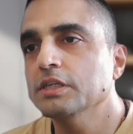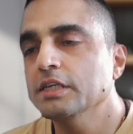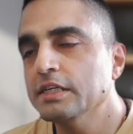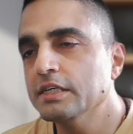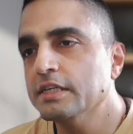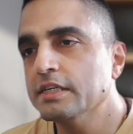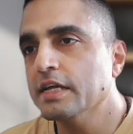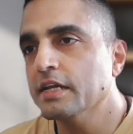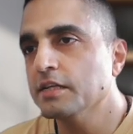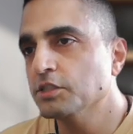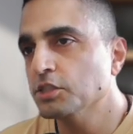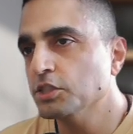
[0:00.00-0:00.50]

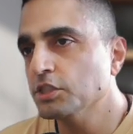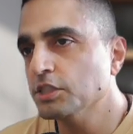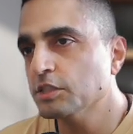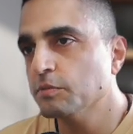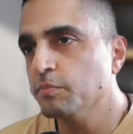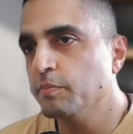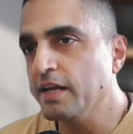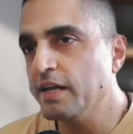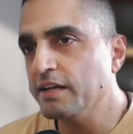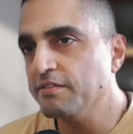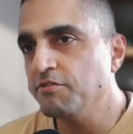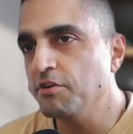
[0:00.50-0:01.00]
Intelligence
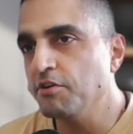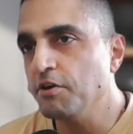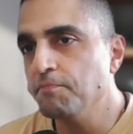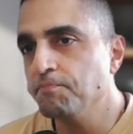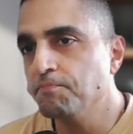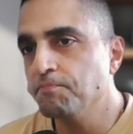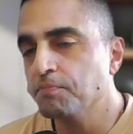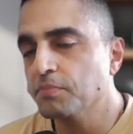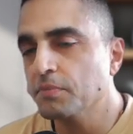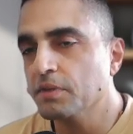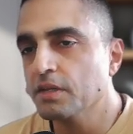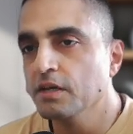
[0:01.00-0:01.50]

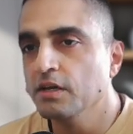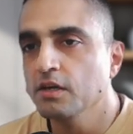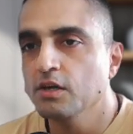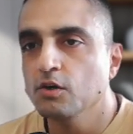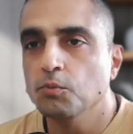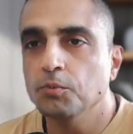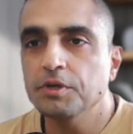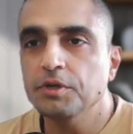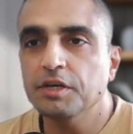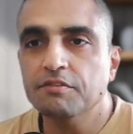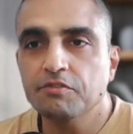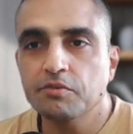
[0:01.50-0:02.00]
platform.
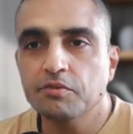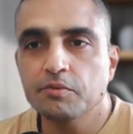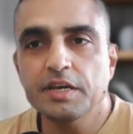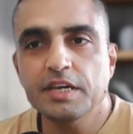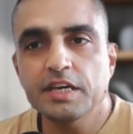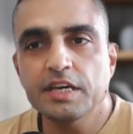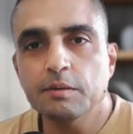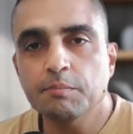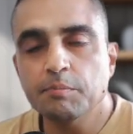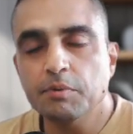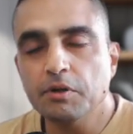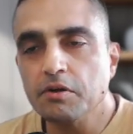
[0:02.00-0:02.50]
We have three
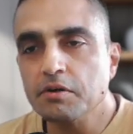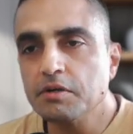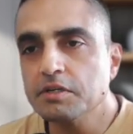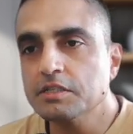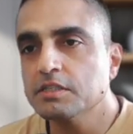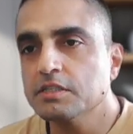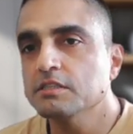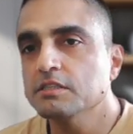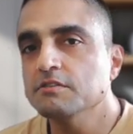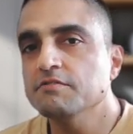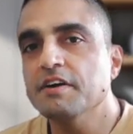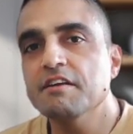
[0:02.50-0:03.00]
key
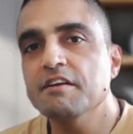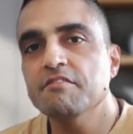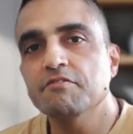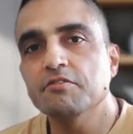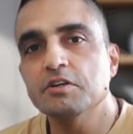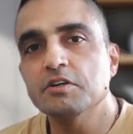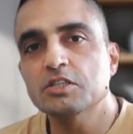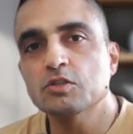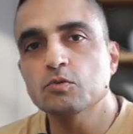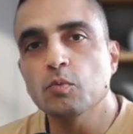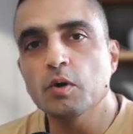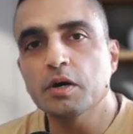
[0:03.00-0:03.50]
pillars. The very
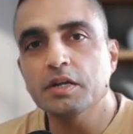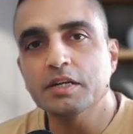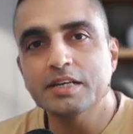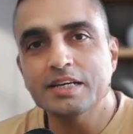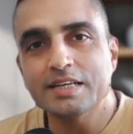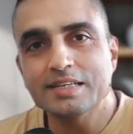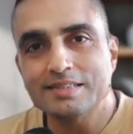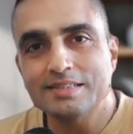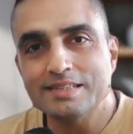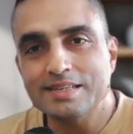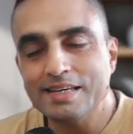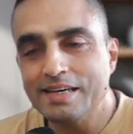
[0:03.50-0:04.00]
first one
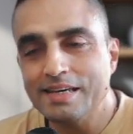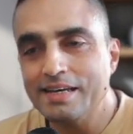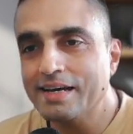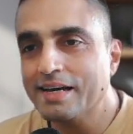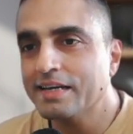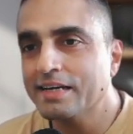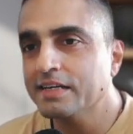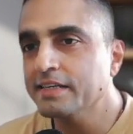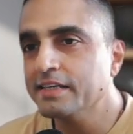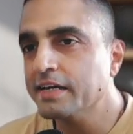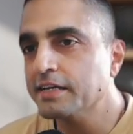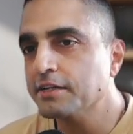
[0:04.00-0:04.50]
is the AI
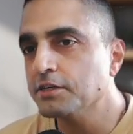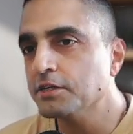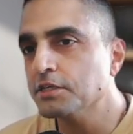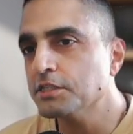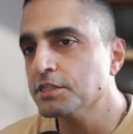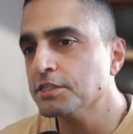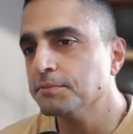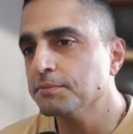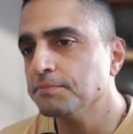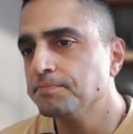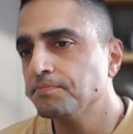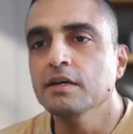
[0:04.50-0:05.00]

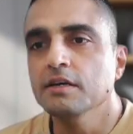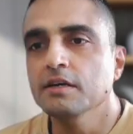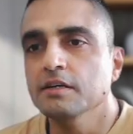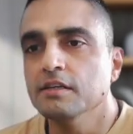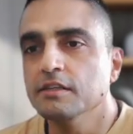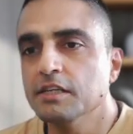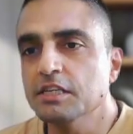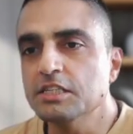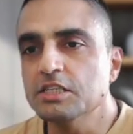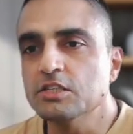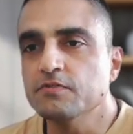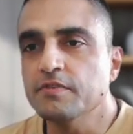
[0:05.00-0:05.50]
connectors.
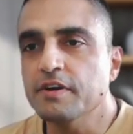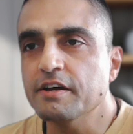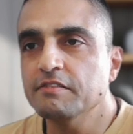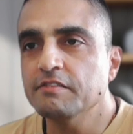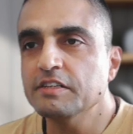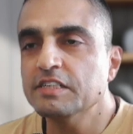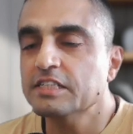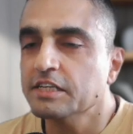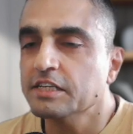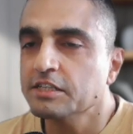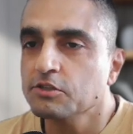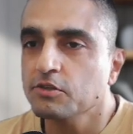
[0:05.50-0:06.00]
This is where we
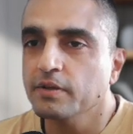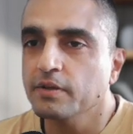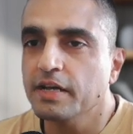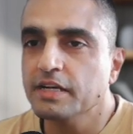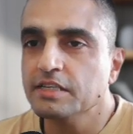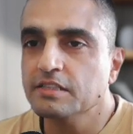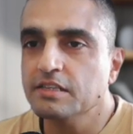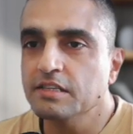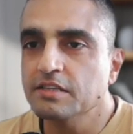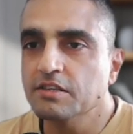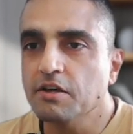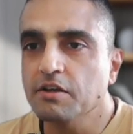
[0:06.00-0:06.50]

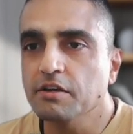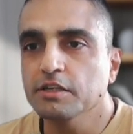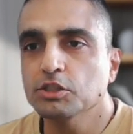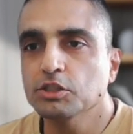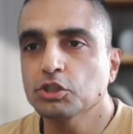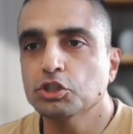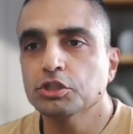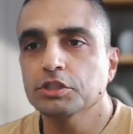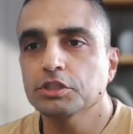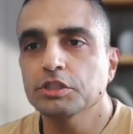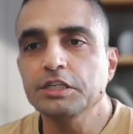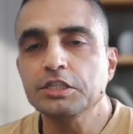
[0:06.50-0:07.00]
centralize the
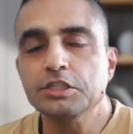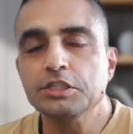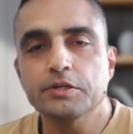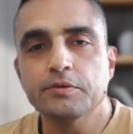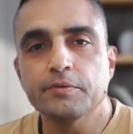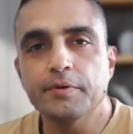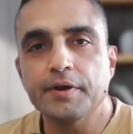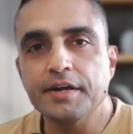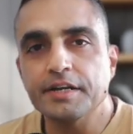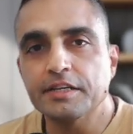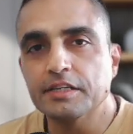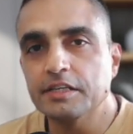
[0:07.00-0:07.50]
knowledge,
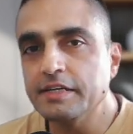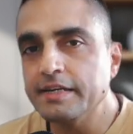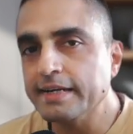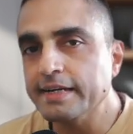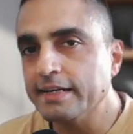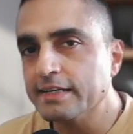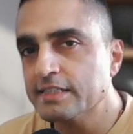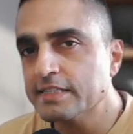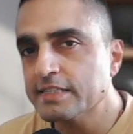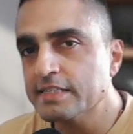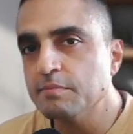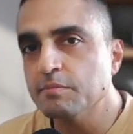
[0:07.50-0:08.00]
integrate the
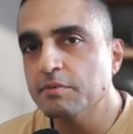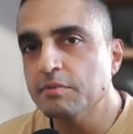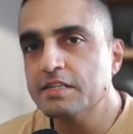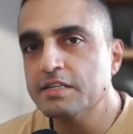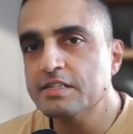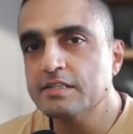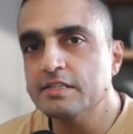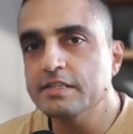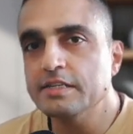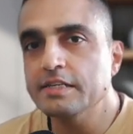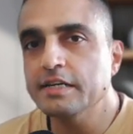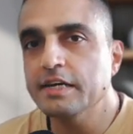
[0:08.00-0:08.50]
data
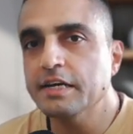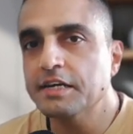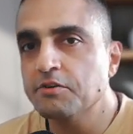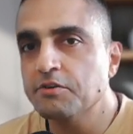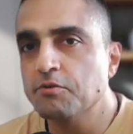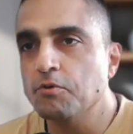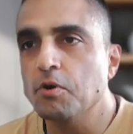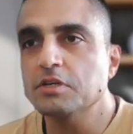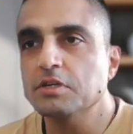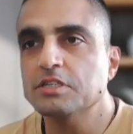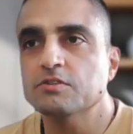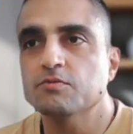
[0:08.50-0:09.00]
seamlessly
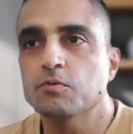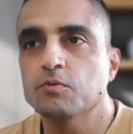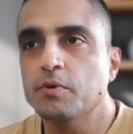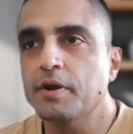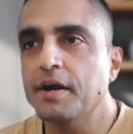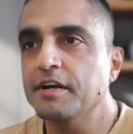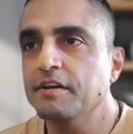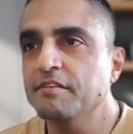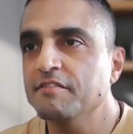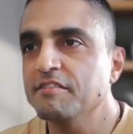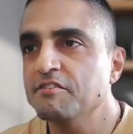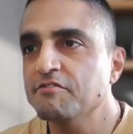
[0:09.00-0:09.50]
across a
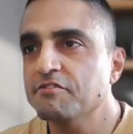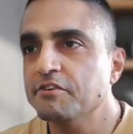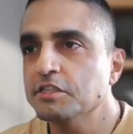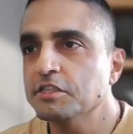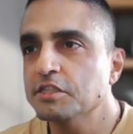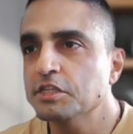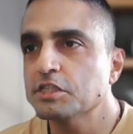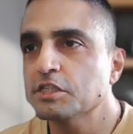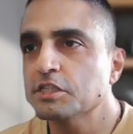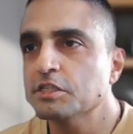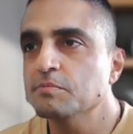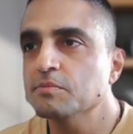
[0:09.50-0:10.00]
variety of different
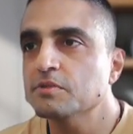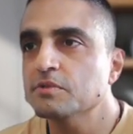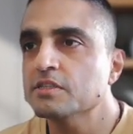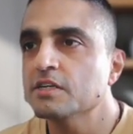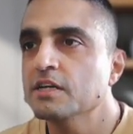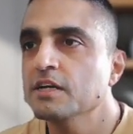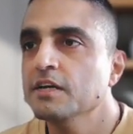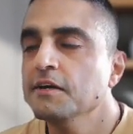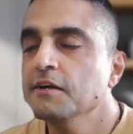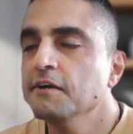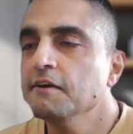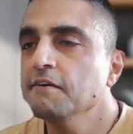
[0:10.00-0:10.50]
systems,
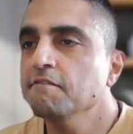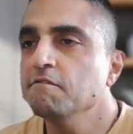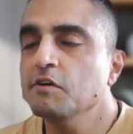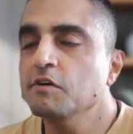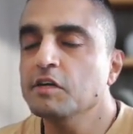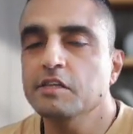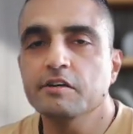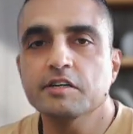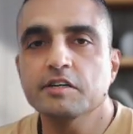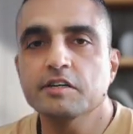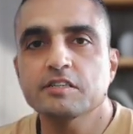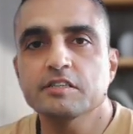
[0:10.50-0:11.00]

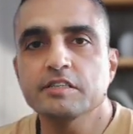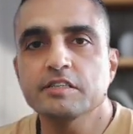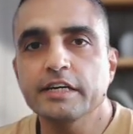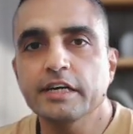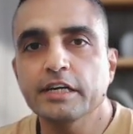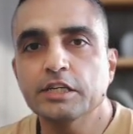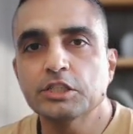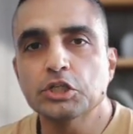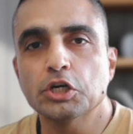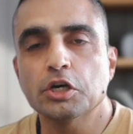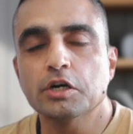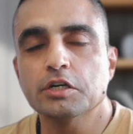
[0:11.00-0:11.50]
whether it's the
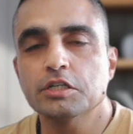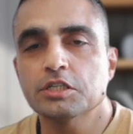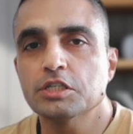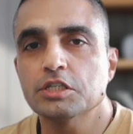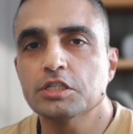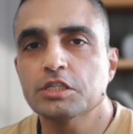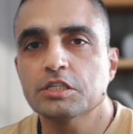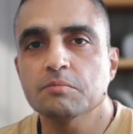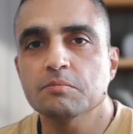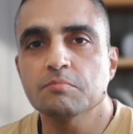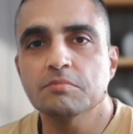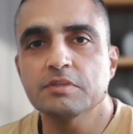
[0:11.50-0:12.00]
HR
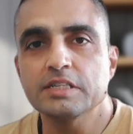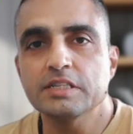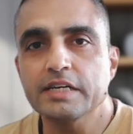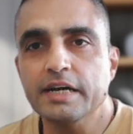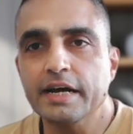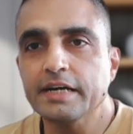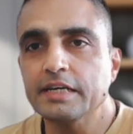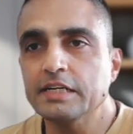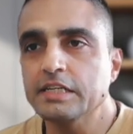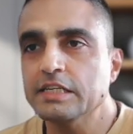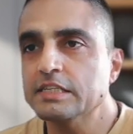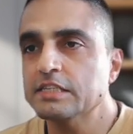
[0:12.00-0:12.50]
system, the
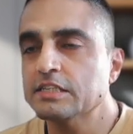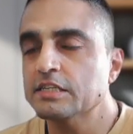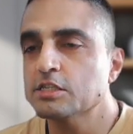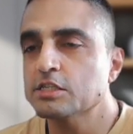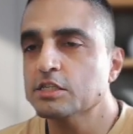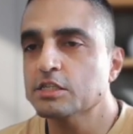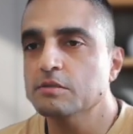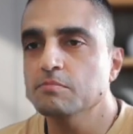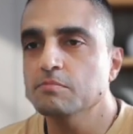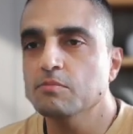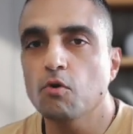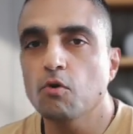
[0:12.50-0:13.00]
IT
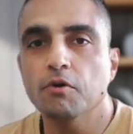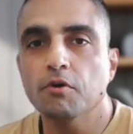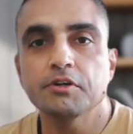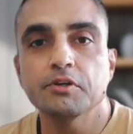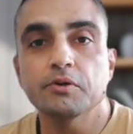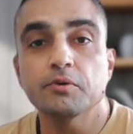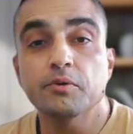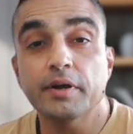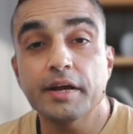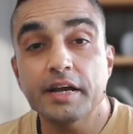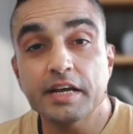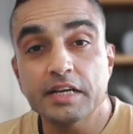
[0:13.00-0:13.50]
system, or
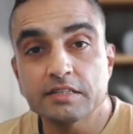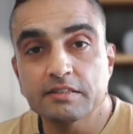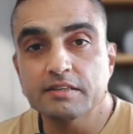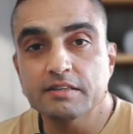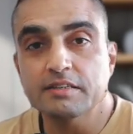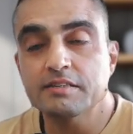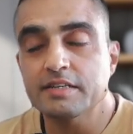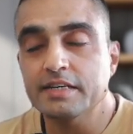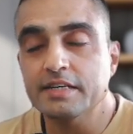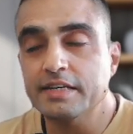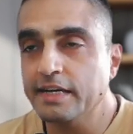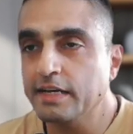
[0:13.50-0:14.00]
your
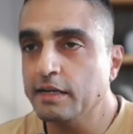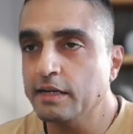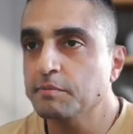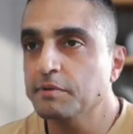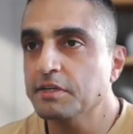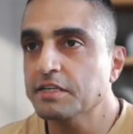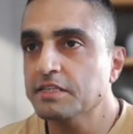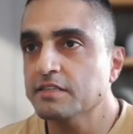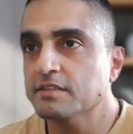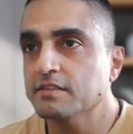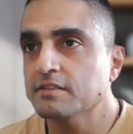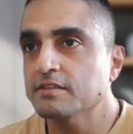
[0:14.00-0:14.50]
existing help
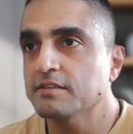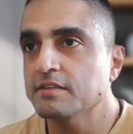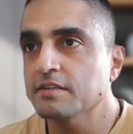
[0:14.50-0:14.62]
desk